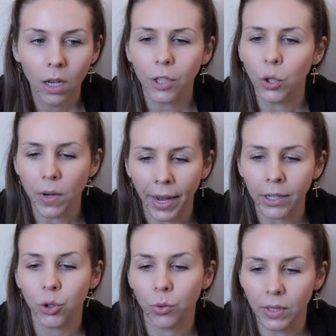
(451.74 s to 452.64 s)
you
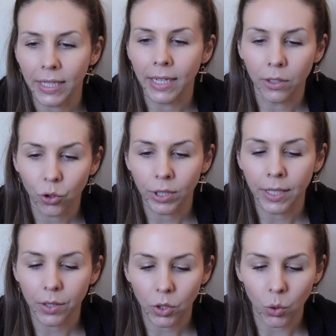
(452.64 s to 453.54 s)
naturally
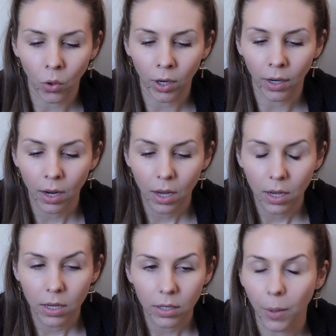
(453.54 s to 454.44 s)
increase your
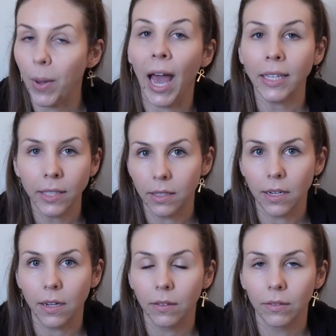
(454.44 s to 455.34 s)

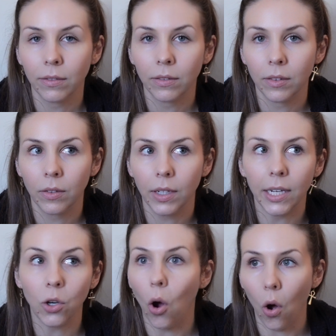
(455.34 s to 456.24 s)
capacity
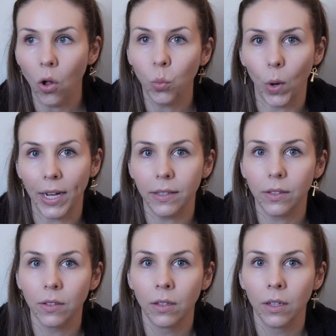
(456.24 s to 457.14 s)
in all
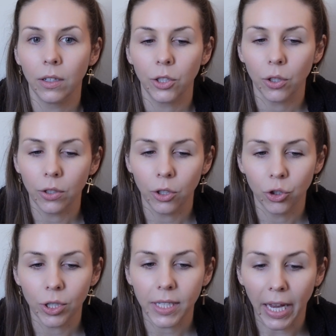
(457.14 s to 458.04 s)
ways. You're
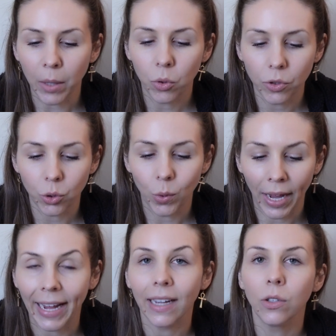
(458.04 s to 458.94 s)
just able to
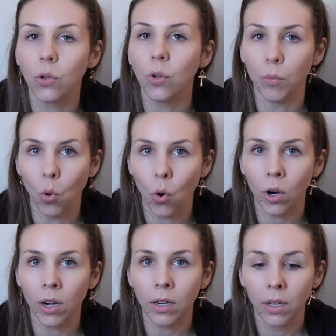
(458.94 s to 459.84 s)
handle
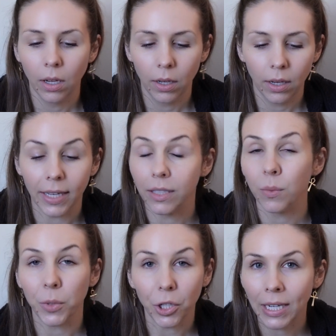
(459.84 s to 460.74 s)
more,
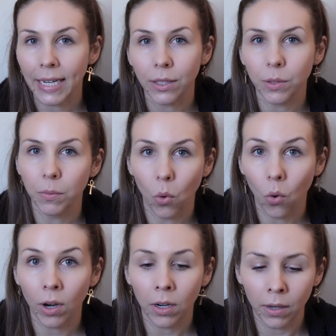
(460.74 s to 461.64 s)
experience
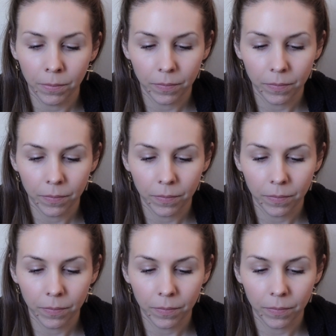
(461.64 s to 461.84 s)
more.